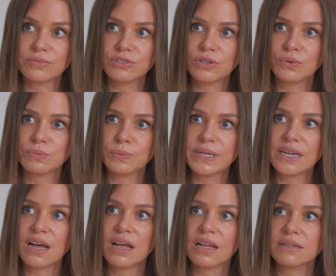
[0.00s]
So we
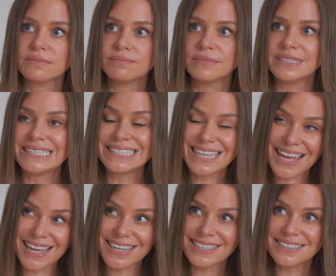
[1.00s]
are
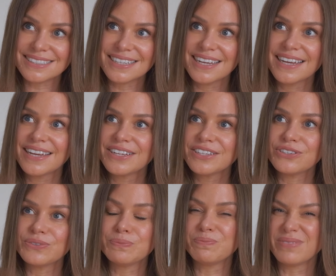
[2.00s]
designed
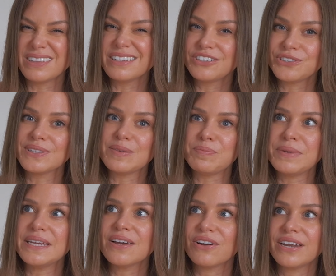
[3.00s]
to literally
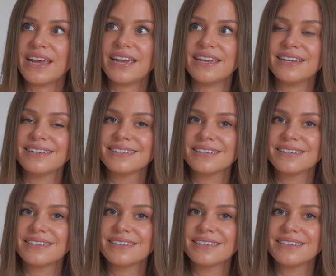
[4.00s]
be on a,